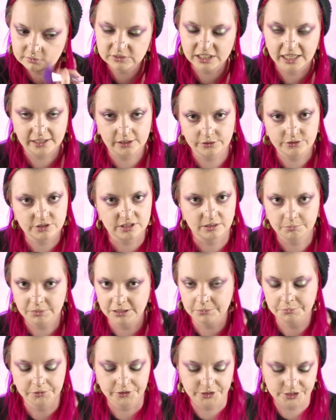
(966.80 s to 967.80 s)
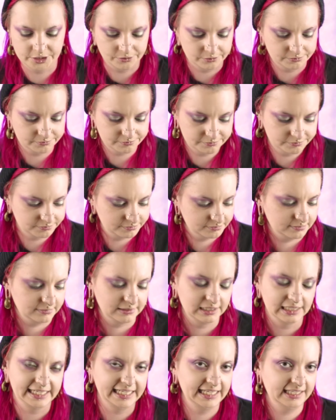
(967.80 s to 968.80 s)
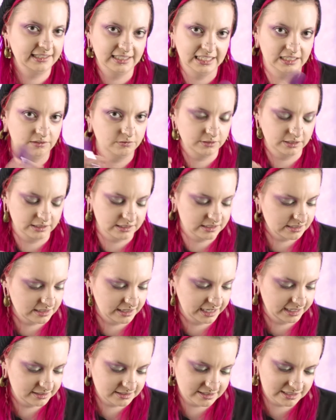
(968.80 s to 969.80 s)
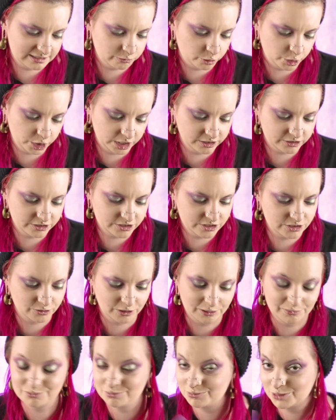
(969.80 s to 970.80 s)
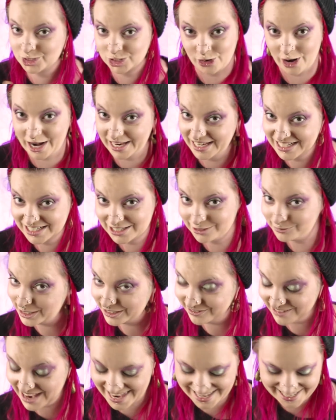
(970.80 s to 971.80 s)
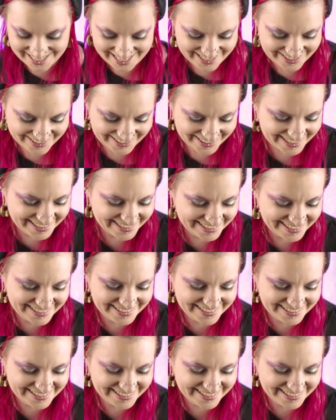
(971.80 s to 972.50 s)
I know some people don't like even the slightest spoiler, so I'm trying to be vague here.